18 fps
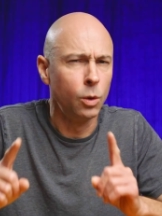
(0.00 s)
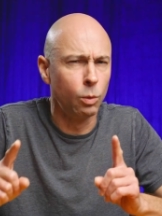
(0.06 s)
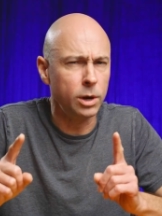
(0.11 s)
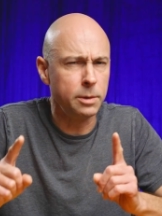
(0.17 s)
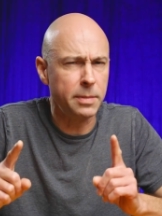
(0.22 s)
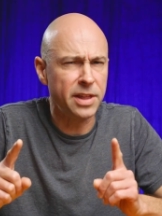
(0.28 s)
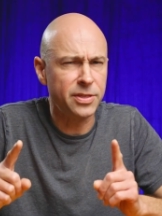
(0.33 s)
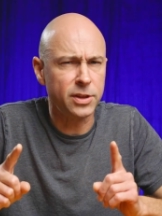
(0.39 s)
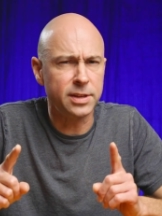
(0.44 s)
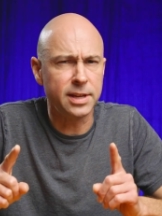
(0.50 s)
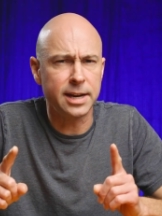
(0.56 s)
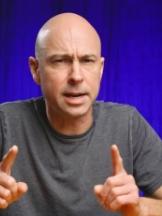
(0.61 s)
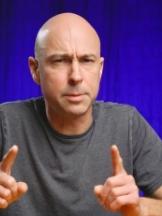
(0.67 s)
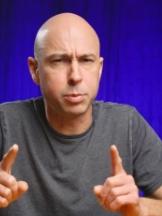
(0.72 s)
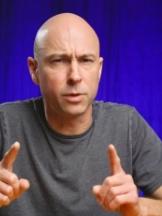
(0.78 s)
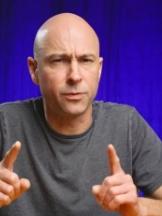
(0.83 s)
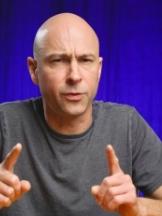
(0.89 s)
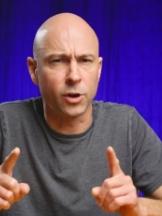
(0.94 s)
One method that
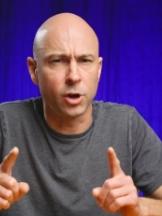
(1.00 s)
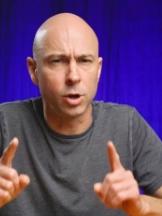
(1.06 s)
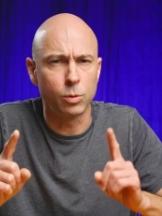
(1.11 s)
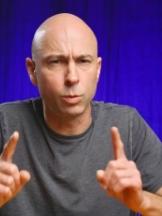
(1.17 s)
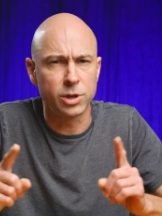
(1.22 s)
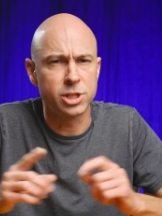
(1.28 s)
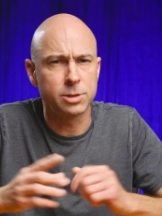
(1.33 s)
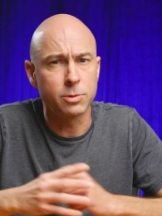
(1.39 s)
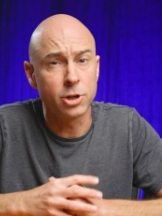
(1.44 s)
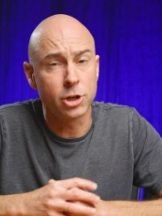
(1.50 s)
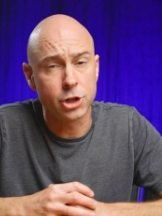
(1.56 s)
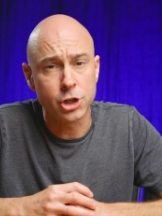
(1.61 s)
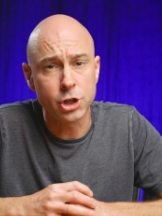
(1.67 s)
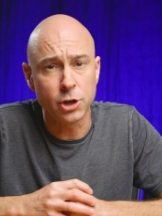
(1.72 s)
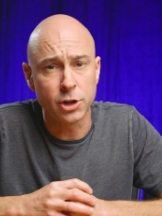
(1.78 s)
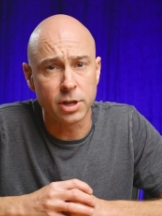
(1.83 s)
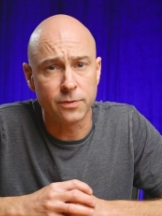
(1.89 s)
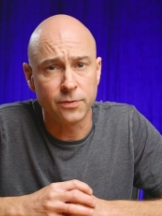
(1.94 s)
I prefer, which I'm gonna
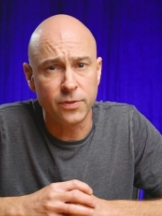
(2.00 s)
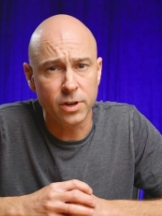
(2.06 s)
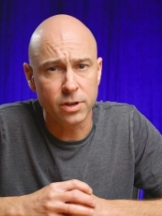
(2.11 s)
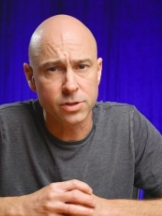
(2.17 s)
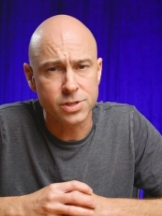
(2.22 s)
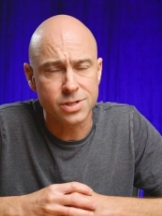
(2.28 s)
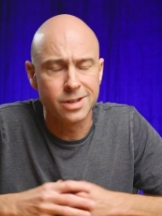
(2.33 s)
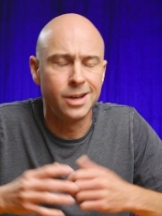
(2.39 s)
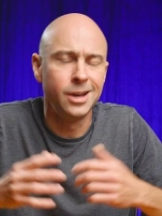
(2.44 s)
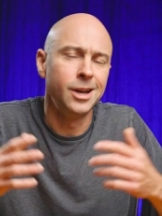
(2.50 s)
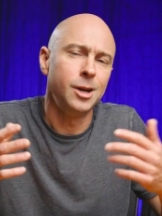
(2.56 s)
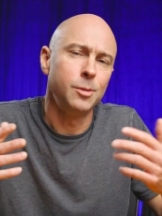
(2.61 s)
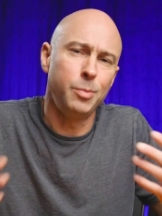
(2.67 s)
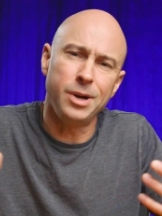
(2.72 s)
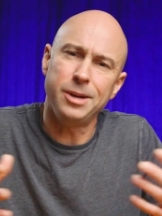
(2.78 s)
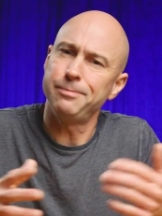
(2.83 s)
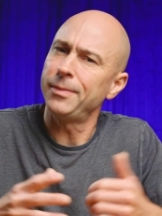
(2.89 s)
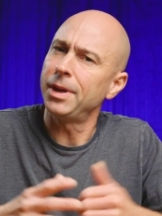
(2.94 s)
show you first,
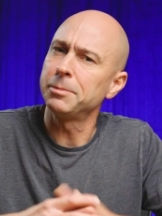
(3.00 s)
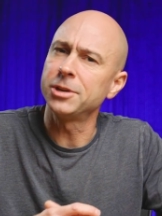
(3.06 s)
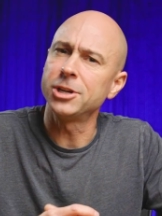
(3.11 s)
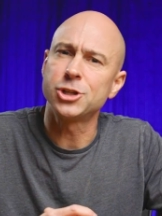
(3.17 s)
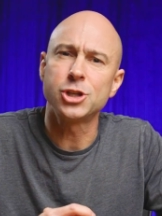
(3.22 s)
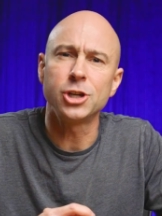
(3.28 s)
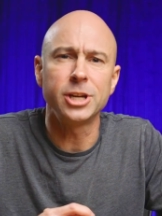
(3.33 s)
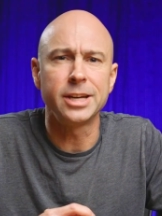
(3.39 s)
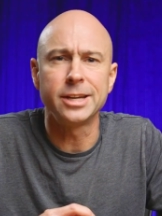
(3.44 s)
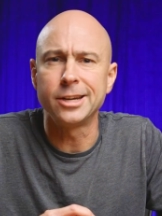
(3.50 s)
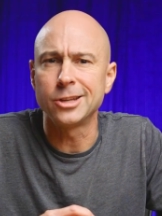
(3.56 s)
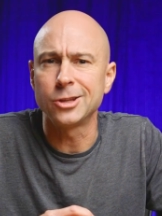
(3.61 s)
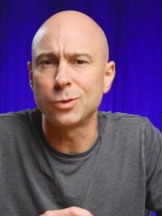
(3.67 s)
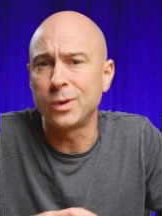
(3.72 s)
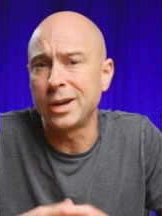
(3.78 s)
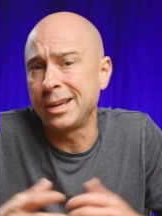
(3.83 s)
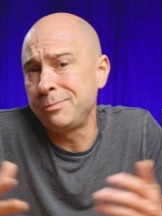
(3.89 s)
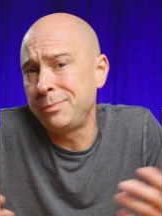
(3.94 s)
but I'm gonna show you
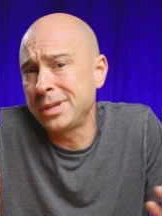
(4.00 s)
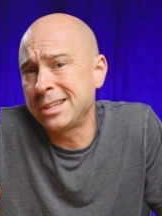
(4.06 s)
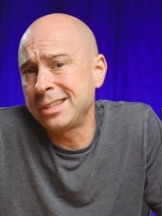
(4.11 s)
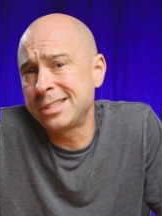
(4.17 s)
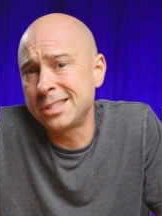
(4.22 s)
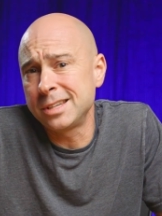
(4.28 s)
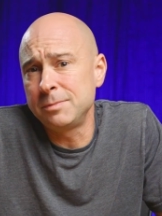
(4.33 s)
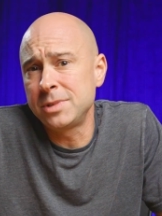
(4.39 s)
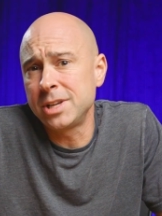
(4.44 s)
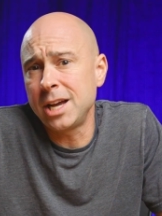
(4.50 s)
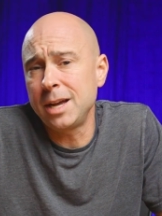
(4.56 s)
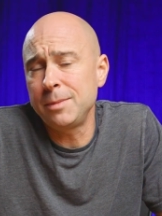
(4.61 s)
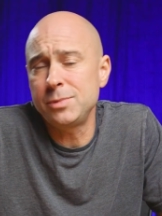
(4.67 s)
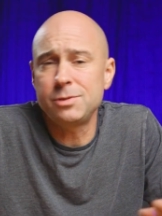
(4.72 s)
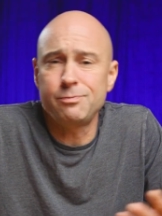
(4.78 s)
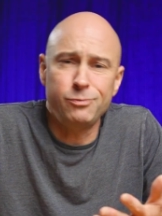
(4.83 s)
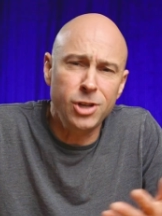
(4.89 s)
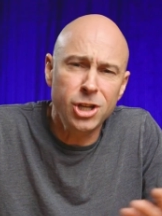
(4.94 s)
another way because
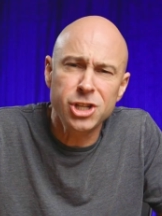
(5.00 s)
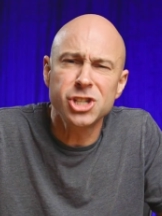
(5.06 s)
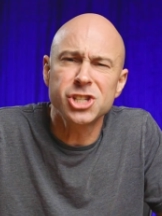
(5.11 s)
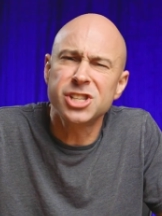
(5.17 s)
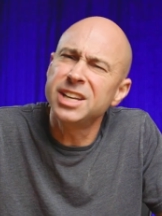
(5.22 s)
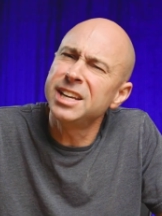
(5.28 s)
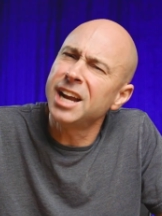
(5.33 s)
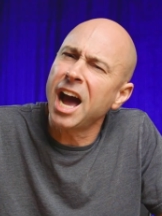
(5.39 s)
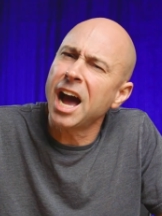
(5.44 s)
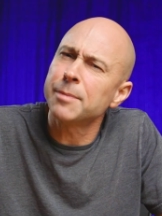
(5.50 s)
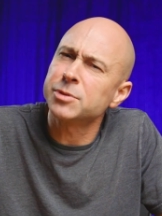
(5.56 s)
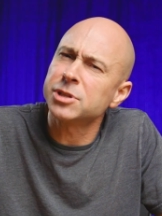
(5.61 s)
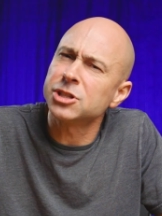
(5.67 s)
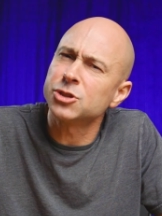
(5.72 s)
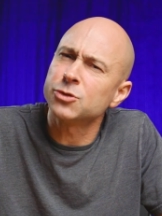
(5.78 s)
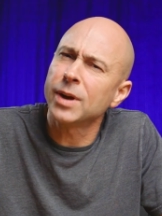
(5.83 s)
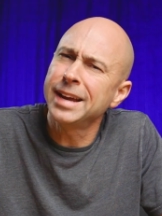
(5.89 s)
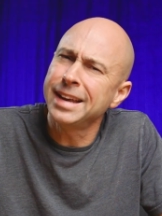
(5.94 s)
sometimes you just need
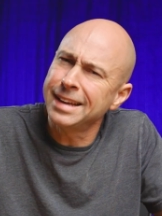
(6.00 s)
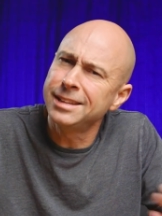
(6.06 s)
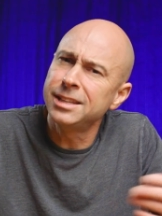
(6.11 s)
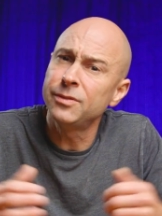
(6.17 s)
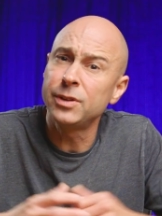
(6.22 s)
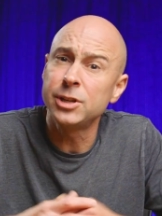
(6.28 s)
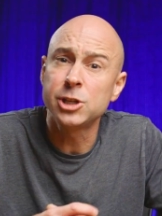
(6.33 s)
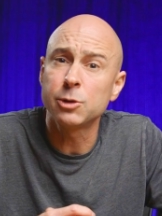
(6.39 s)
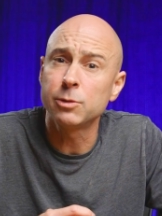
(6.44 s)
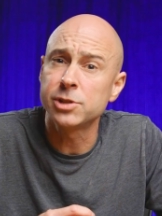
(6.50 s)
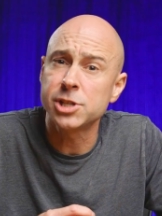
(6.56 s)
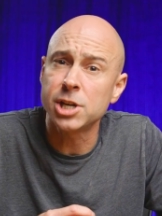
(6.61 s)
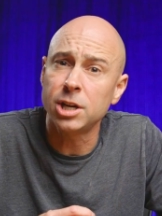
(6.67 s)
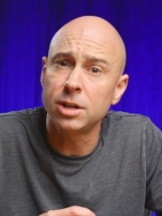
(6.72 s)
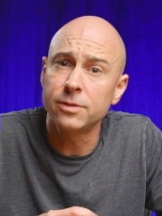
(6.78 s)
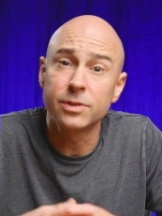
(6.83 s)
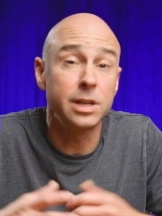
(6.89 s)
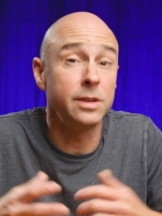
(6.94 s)
options, right? And DaVinci
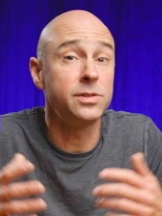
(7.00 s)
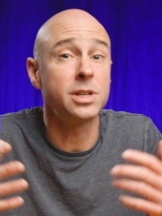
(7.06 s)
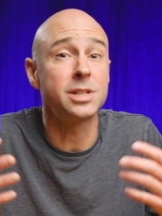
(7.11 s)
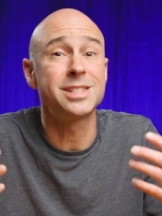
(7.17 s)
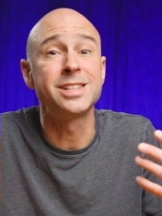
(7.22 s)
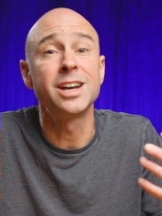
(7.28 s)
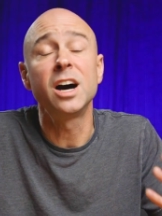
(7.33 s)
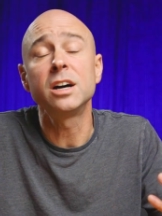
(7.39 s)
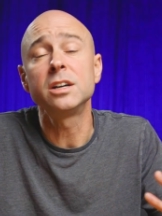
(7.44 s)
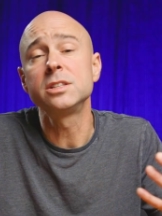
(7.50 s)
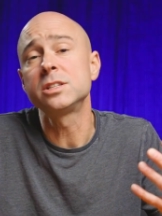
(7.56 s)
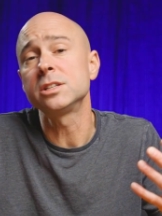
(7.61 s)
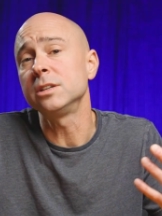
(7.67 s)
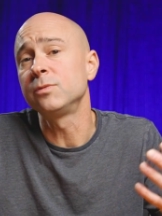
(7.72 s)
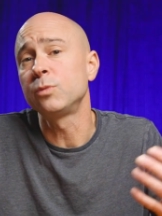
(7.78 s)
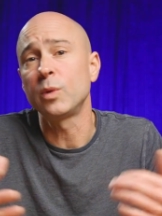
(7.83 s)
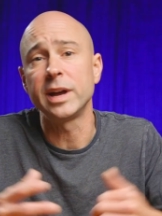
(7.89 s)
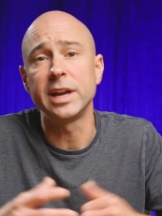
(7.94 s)
Resolve gives us tons
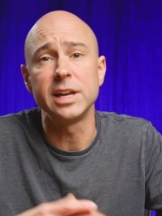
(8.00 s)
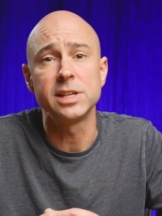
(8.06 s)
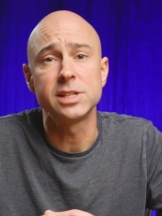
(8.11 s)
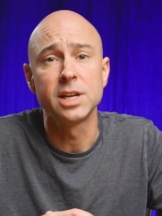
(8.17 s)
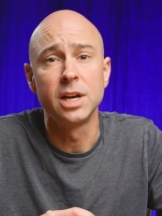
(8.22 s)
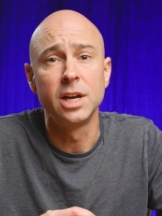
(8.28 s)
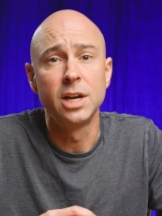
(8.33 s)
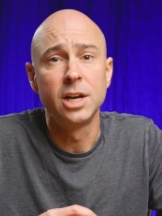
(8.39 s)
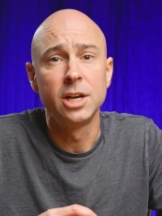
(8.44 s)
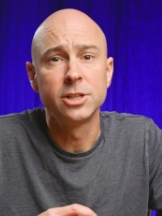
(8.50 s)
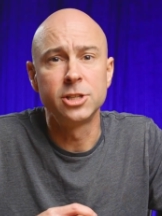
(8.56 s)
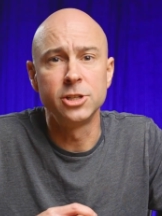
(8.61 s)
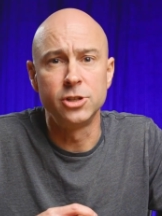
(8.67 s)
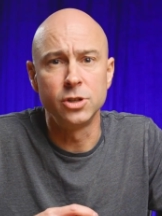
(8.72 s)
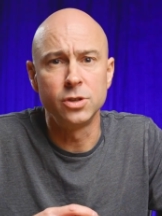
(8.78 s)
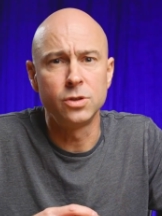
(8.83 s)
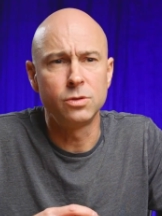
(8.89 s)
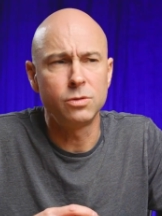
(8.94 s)
of ways
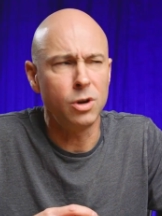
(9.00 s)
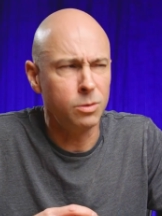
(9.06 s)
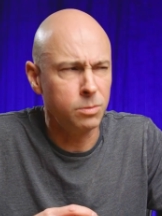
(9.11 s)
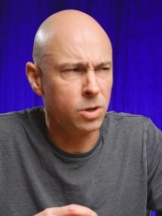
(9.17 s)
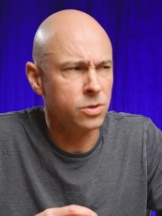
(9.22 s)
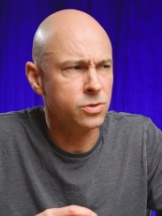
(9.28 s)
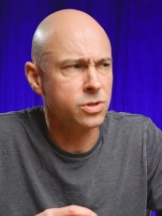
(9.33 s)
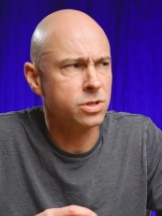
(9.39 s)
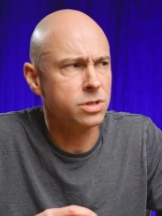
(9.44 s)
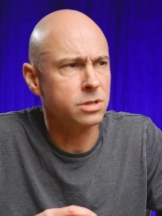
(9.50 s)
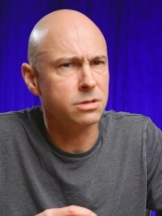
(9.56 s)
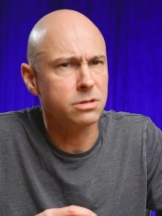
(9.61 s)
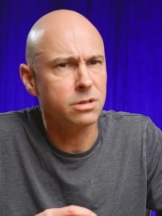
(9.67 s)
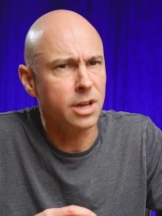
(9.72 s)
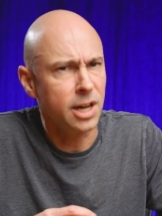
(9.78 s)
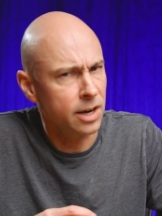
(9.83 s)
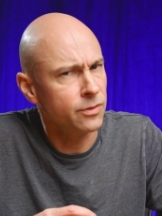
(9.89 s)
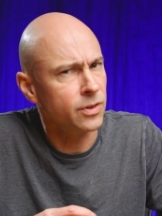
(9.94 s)
to do almost
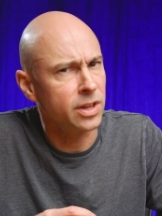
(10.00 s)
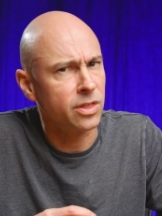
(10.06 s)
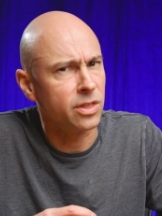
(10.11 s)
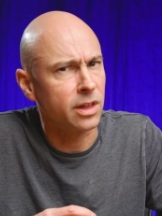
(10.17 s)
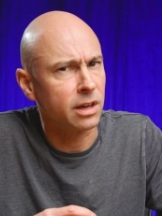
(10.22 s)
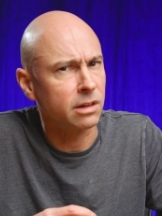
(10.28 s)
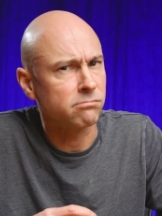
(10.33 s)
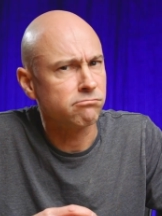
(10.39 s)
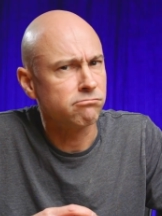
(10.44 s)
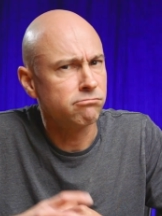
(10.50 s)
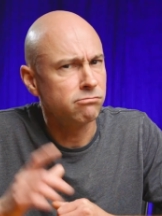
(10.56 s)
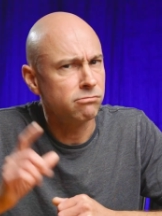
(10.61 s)
everything.